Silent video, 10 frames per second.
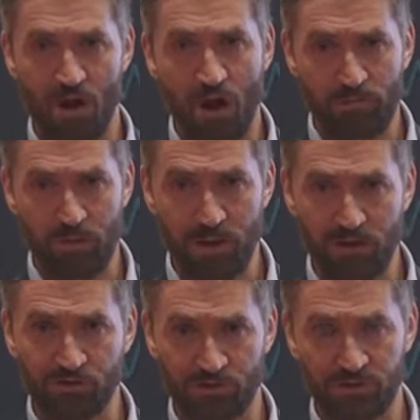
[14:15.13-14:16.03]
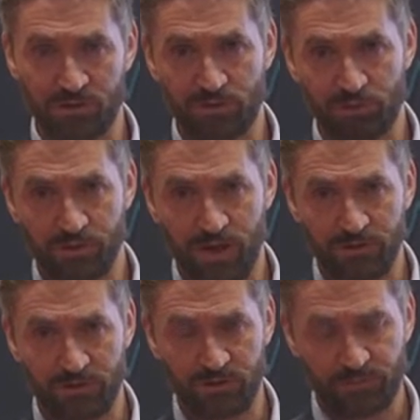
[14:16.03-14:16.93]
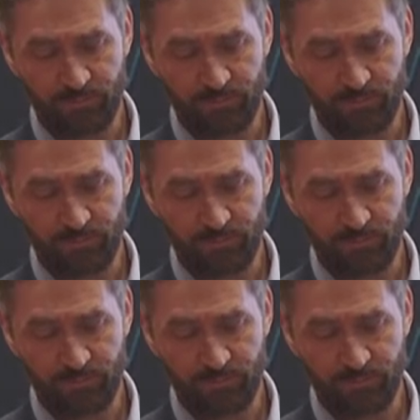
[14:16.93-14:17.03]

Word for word: of the patient is protected.